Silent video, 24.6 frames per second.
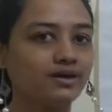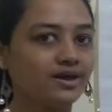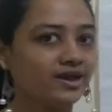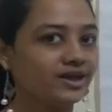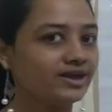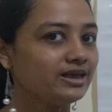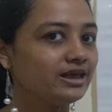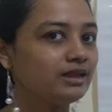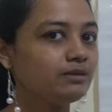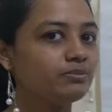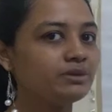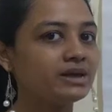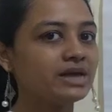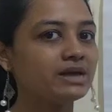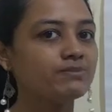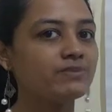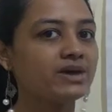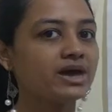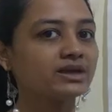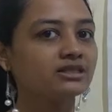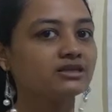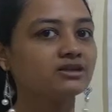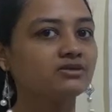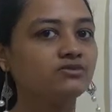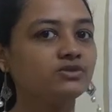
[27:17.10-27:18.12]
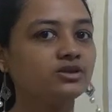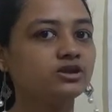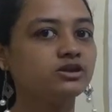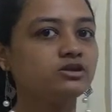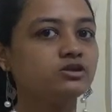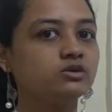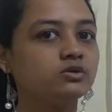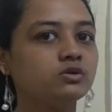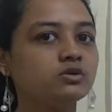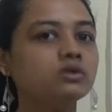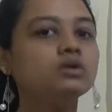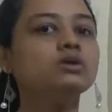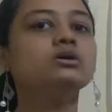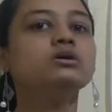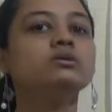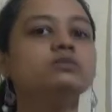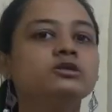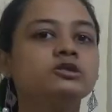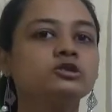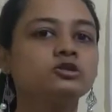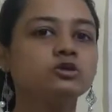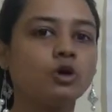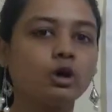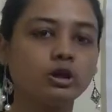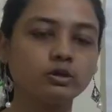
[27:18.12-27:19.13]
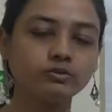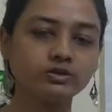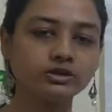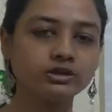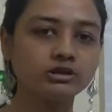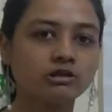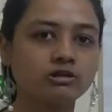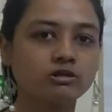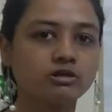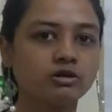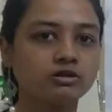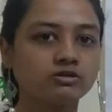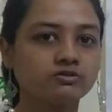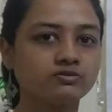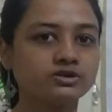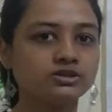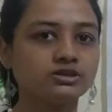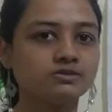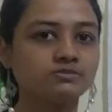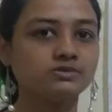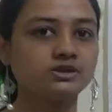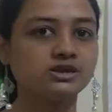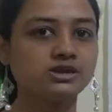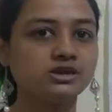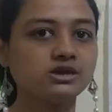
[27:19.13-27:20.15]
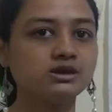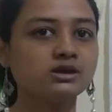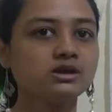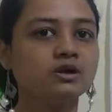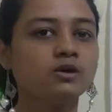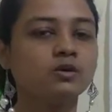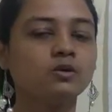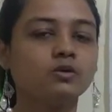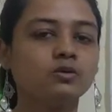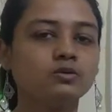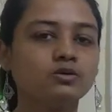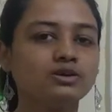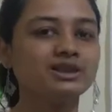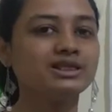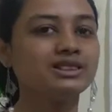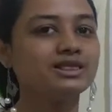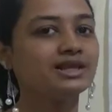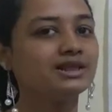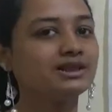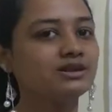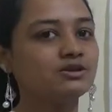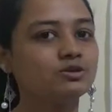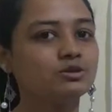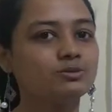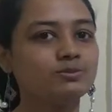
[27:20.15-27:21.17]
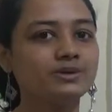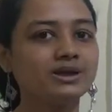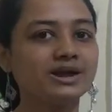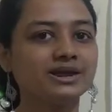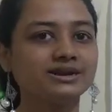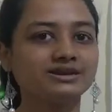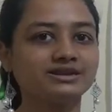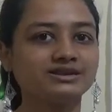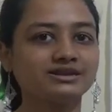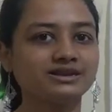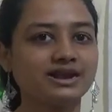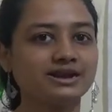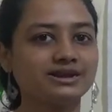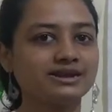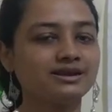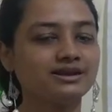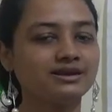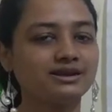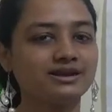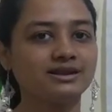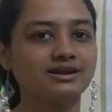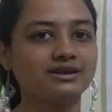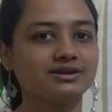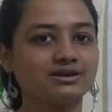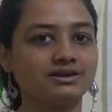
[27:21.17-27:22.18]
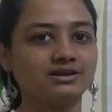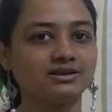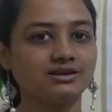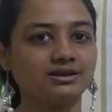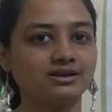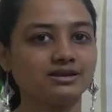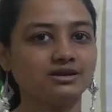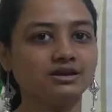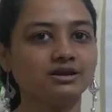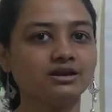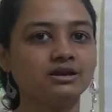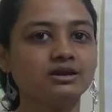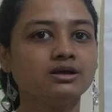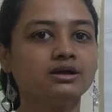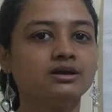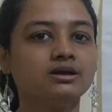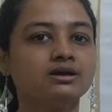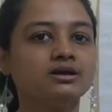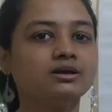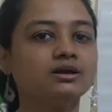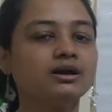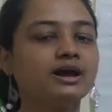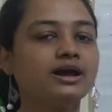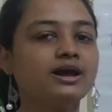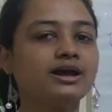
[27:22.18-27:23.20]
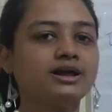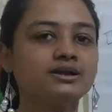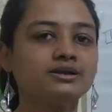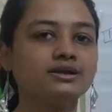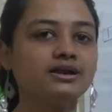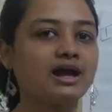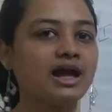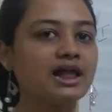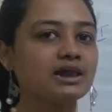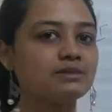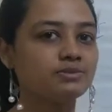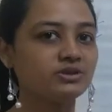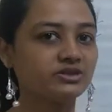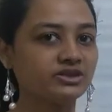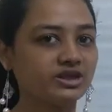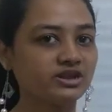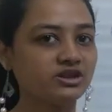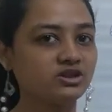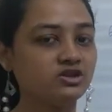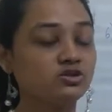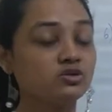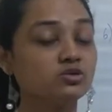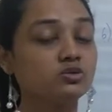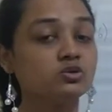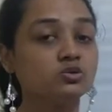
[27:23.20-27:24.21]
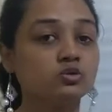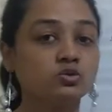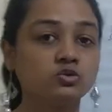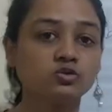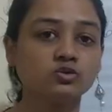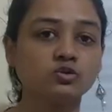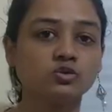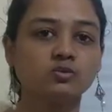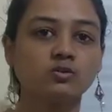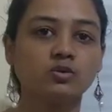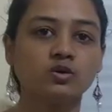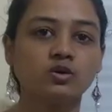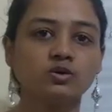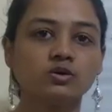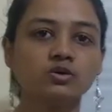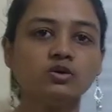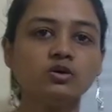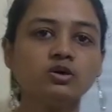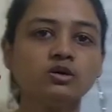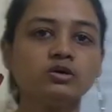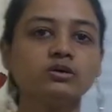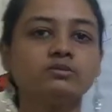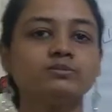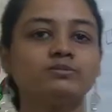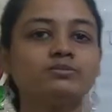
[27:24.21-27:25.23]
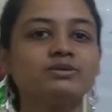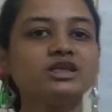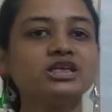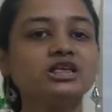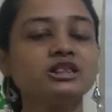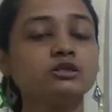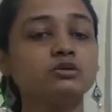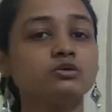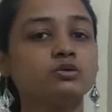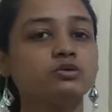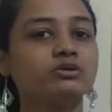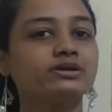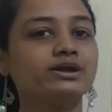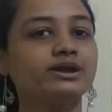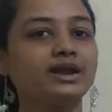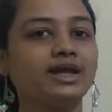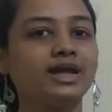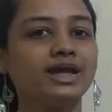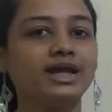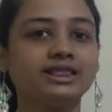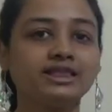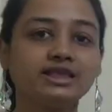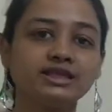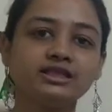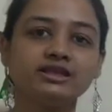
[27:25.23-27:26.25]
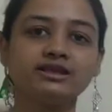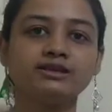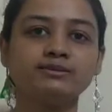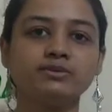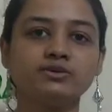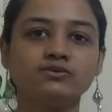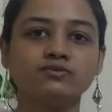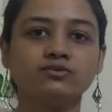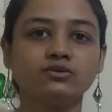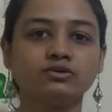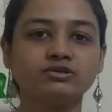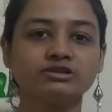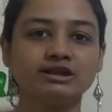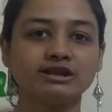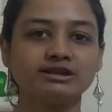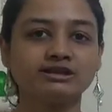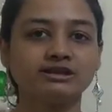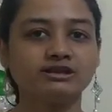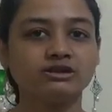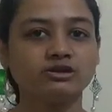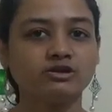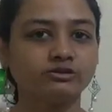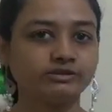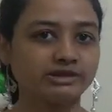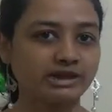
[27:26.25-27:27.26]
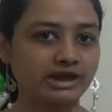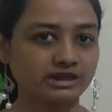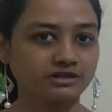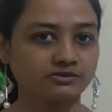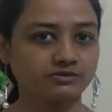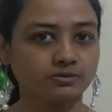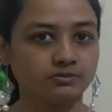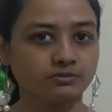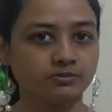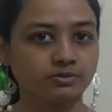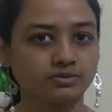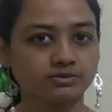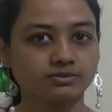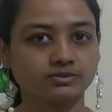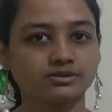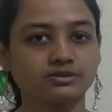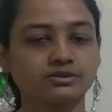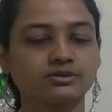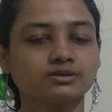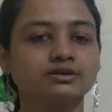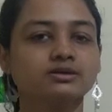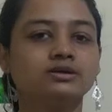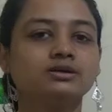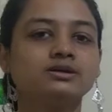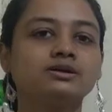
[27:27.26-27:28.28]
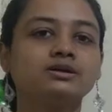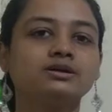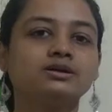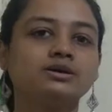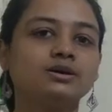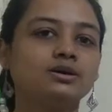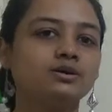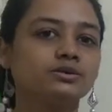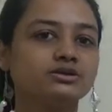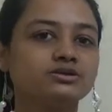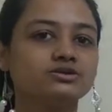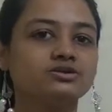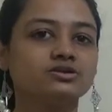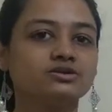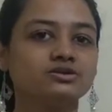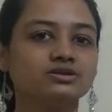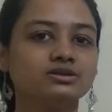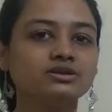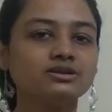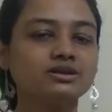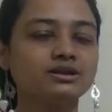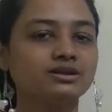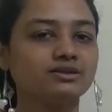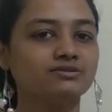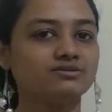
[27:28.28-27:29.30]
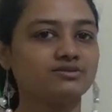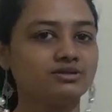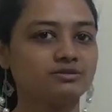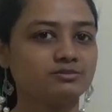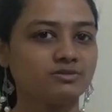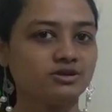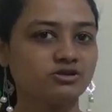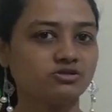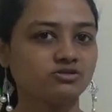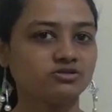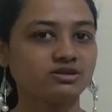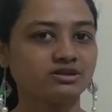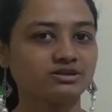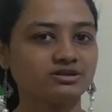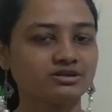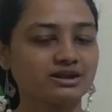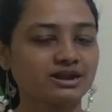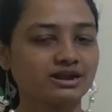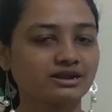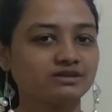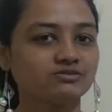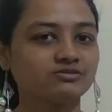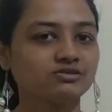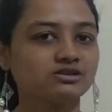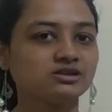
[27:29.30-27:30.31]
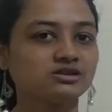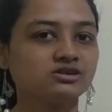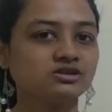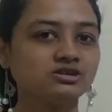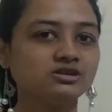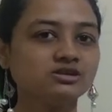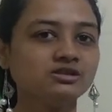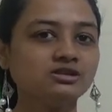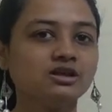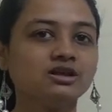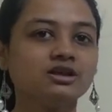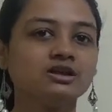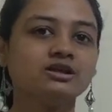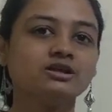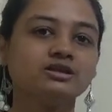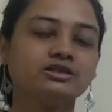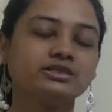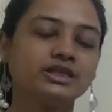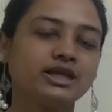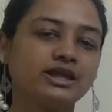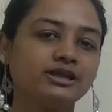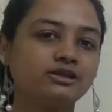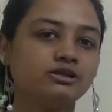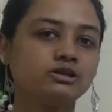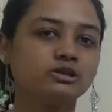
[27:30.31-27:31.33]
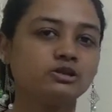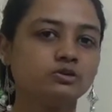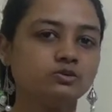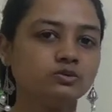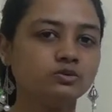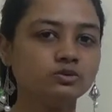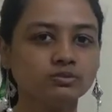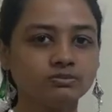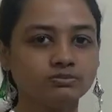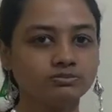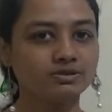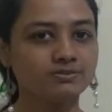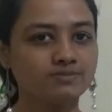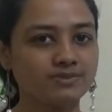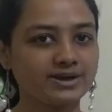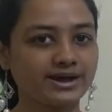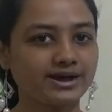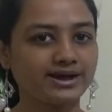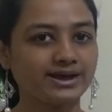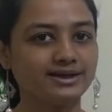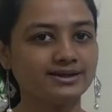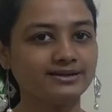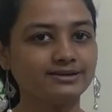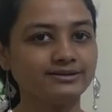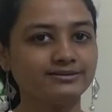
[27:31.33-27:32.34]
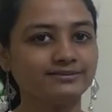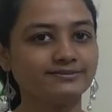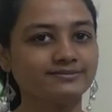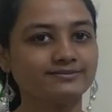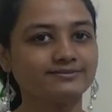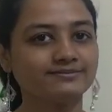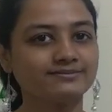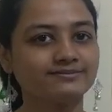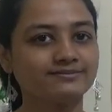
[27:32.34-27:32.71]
again play back the video, solve it along with me, only then you will be understanding clearly. And I'll be sending the notes tomorrow. Please don't write anything before that in your classwork books. Okay children, we'll meet you in an interactive session. Thank you. Bye-bye.